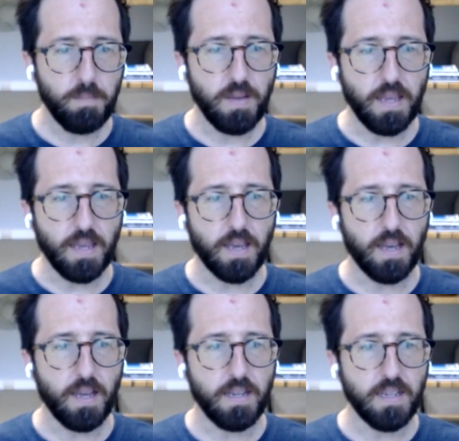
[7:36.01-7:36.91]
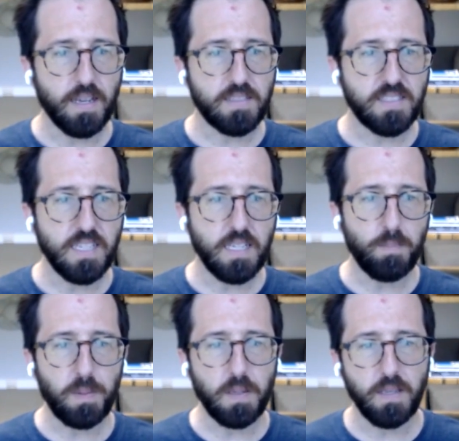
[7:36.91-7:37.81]
um, and a
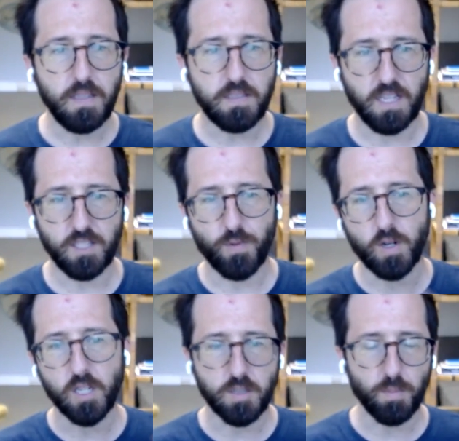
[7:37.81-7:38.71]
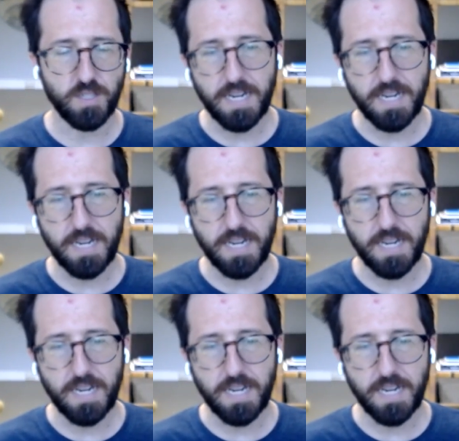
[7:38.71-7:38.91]
CDP stands for